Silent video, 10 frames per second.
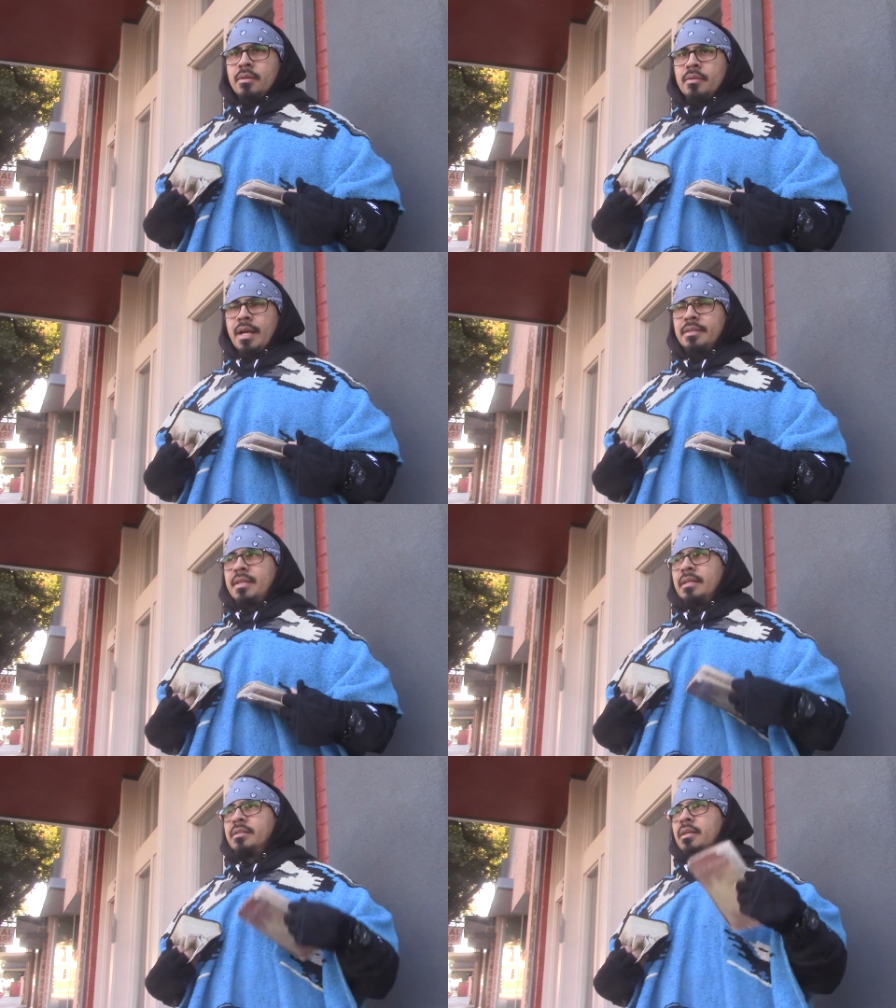That's,
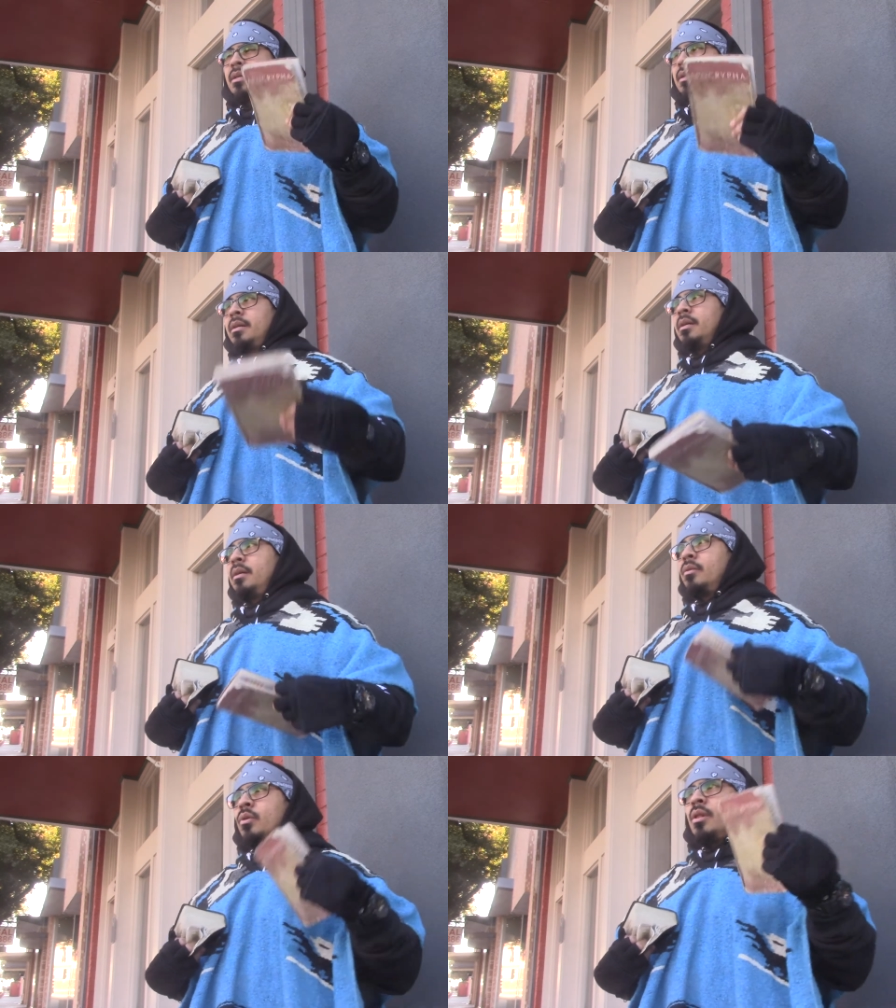that's the, uh,
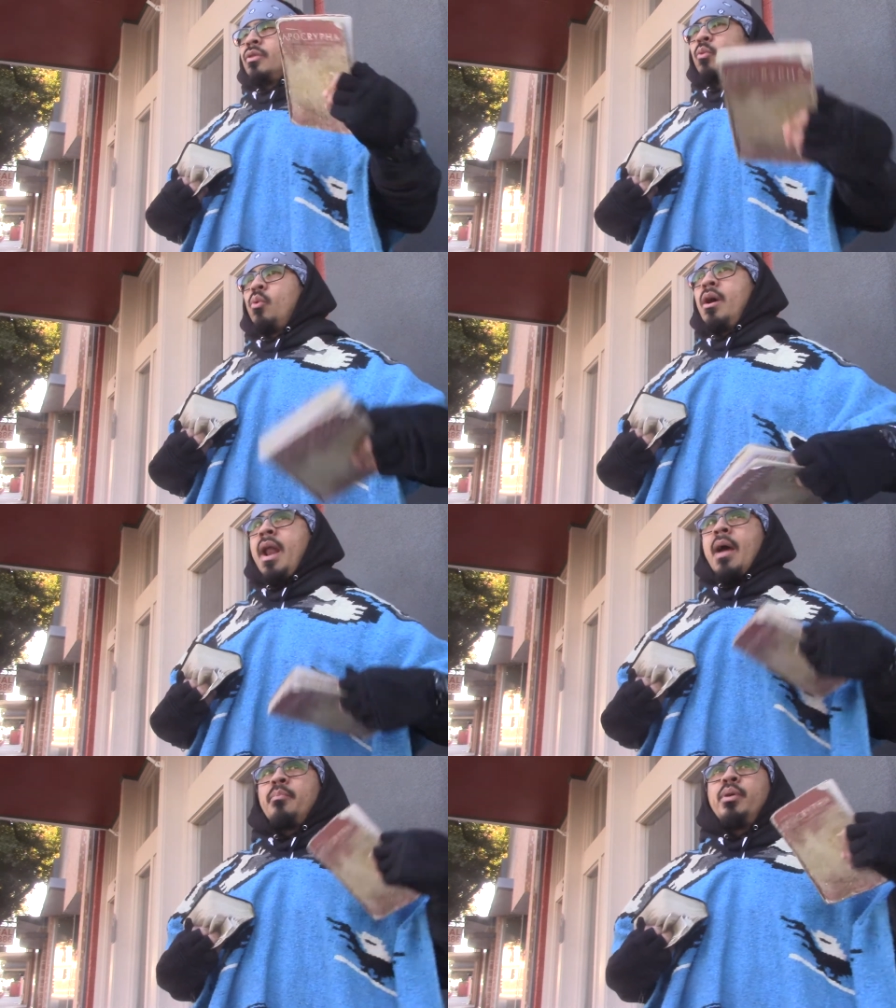uh, the one
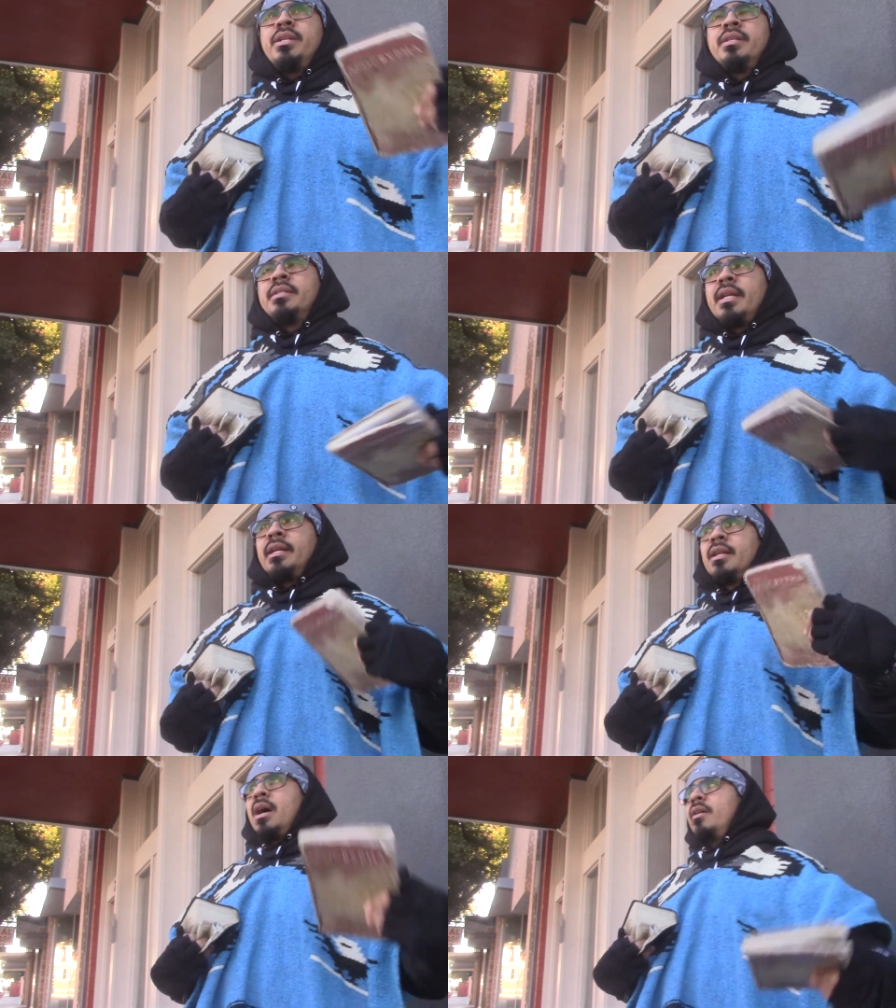that preaches it
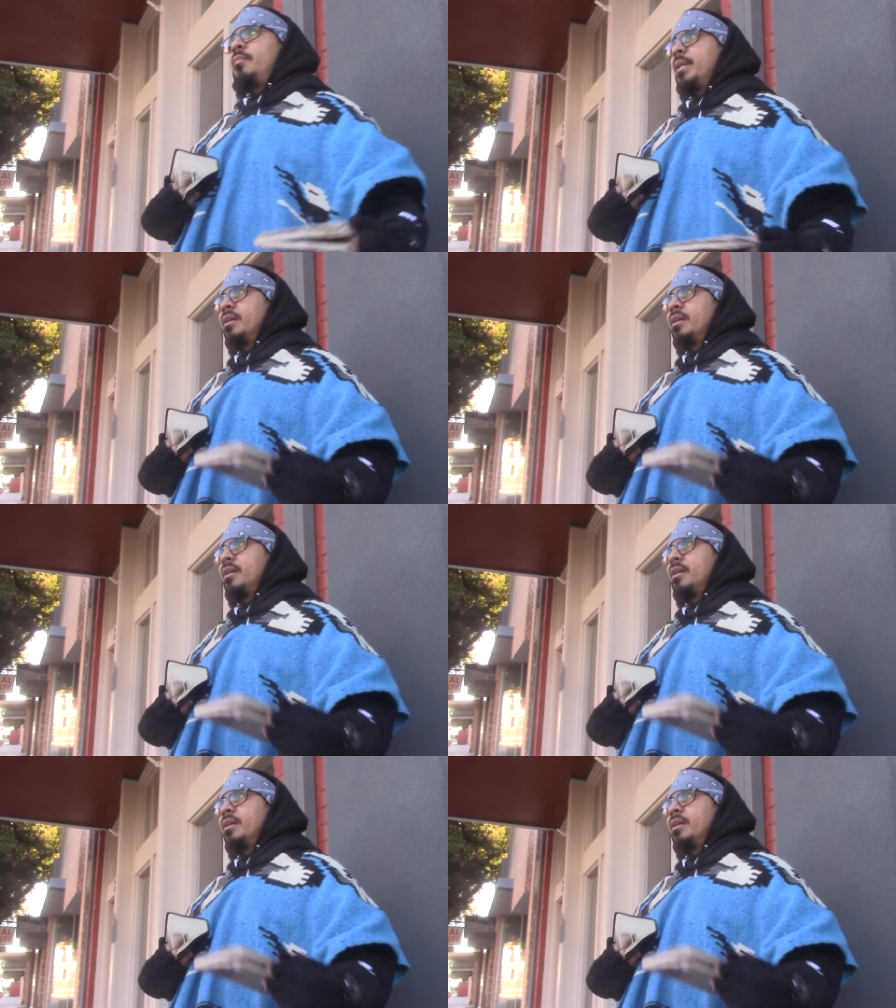in love.